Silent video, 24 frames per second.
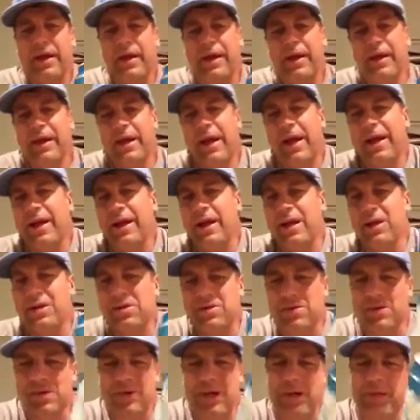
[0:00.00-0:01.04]
And
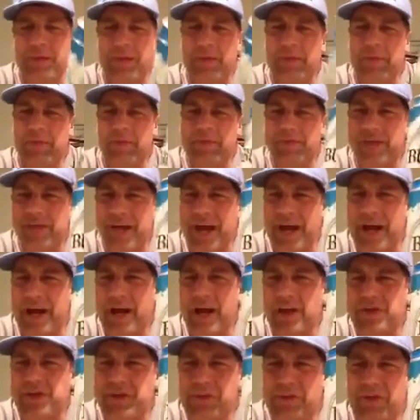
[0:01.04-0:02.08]
everybody says
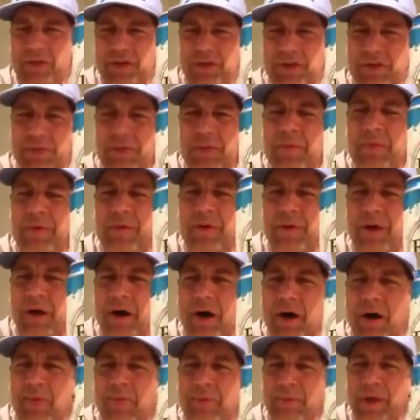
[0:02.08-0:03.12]
Anheuser-Busch
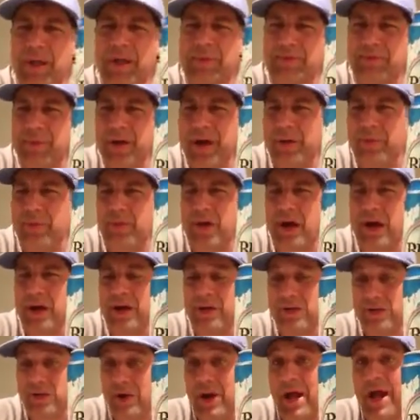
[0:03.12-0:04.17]
makes bad
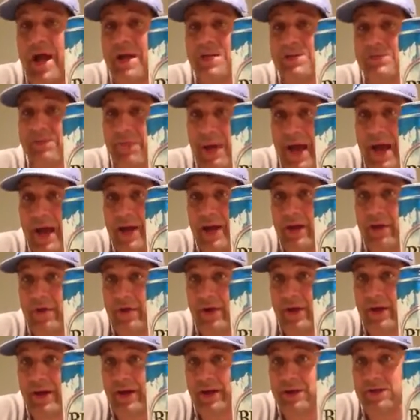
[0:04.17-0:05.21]
products or has bad
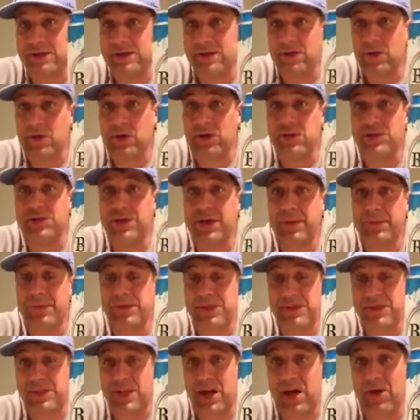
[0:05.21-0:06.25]
ingredients or
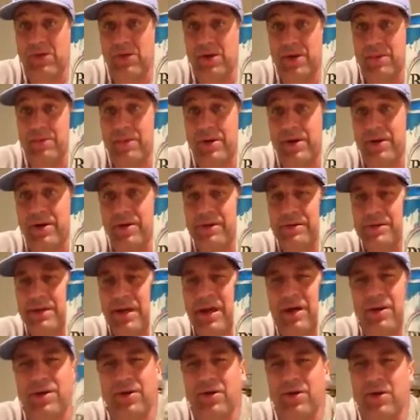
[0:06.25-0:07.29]
cheapens down their beers.
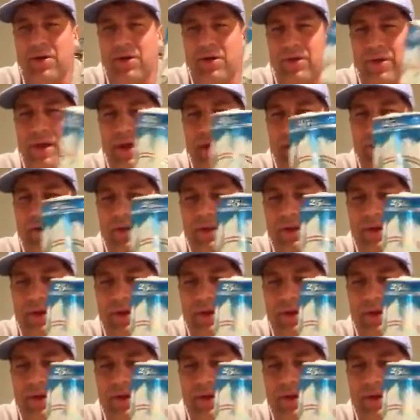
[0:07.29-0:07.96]
How do you know that?